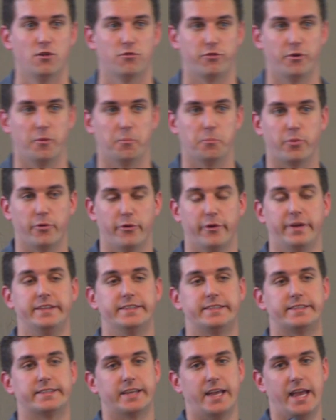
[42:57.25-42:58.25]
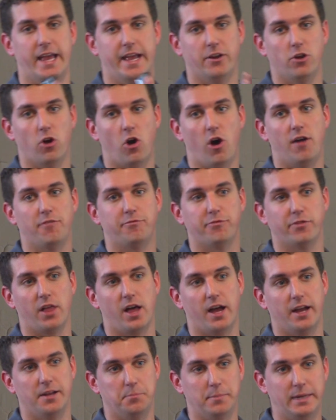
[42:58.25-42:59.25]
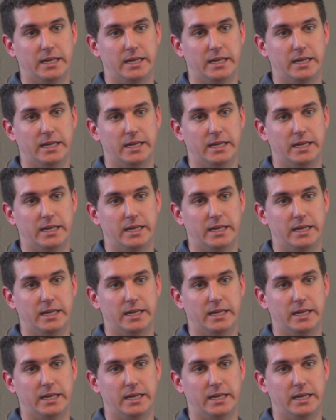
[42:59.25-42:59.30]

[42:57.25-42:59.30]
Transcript: from print and offline